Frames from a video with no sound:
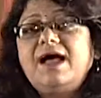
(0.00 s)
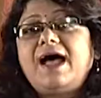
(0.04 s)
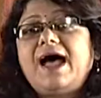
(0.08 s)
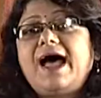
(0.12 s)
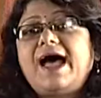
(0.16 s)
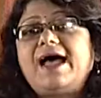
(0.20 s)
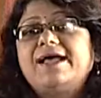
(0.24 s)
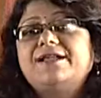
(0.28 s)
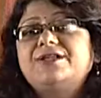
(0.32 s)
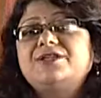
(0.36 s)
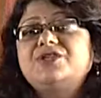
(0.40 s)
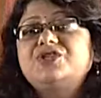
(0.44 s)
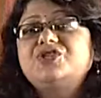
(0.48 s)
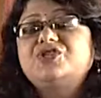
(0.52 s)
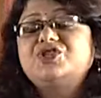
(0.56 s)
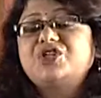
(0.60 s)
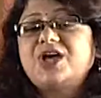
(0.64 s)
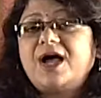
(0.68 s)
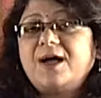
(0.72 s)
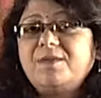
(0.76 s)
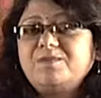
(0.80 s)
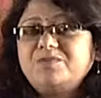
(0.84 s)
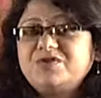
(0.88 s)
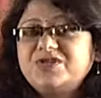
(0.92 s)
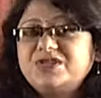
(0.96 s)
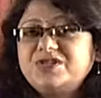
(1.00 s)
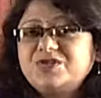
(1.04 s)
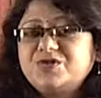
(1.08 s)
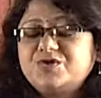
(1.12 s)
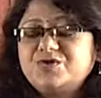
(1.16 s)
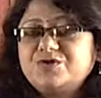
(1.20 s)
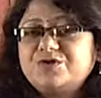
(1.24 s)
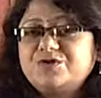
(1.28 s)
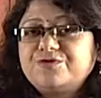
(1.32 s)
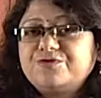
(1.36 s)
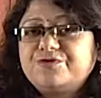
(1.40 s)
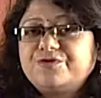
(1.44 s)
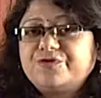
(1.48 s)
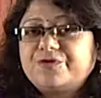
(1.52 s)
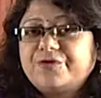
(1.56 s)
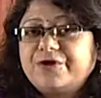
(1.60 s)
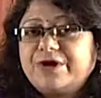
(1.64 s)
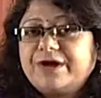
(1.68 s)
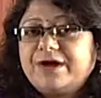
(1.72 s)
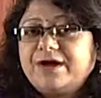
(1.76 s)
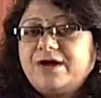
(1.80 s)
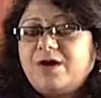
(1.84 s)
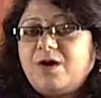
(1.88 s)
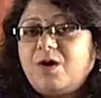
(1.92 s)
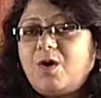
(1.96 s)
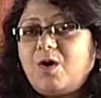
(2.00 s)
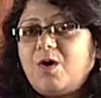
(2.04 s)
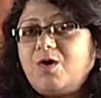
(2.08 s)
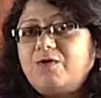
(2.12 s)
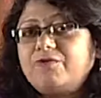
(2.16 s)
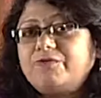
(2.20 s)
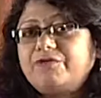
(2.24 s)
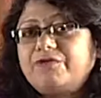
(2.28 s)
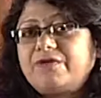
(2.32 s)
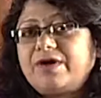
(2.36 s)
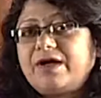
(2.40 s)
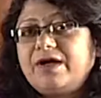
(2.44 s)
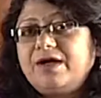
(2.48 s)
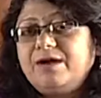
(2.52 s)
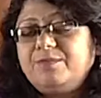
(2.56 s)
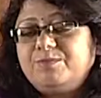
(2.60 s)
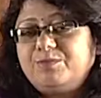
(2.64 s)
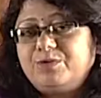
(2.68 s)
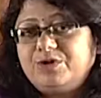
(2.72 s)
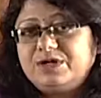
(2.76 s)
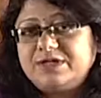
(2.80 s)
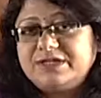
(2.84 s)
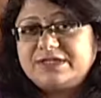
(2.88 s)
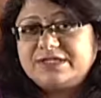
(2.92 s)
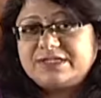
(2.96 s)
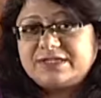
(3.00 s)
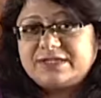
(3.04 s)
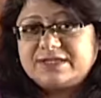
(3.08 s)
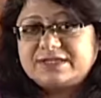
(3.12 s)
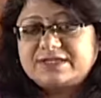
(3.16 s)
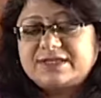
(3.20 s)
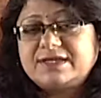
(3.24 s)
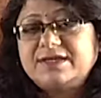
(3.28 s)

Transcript: and jumped into the fray of politics,